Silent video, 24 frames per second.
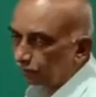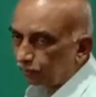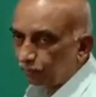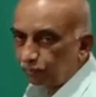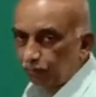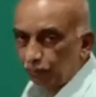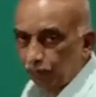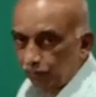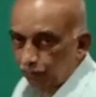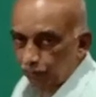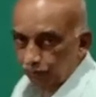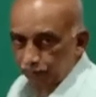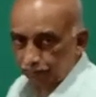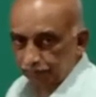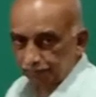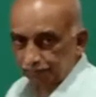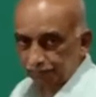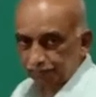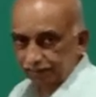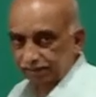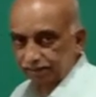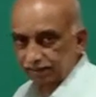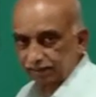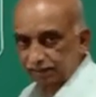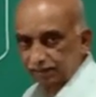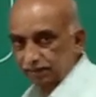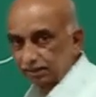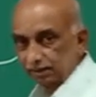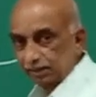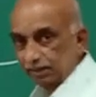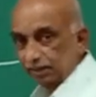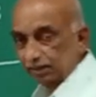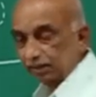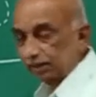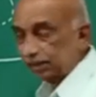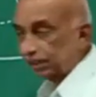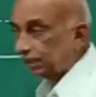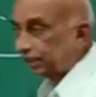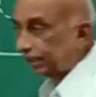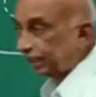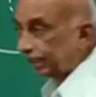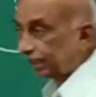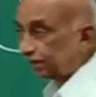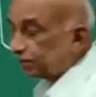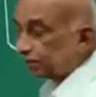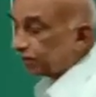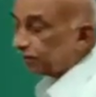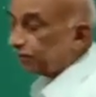chromosomes, the
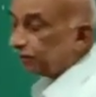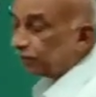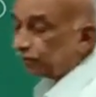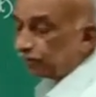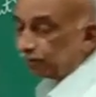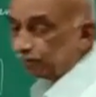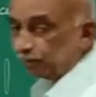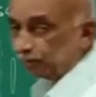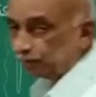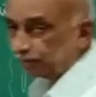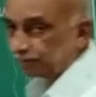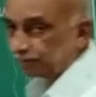types of chromosomes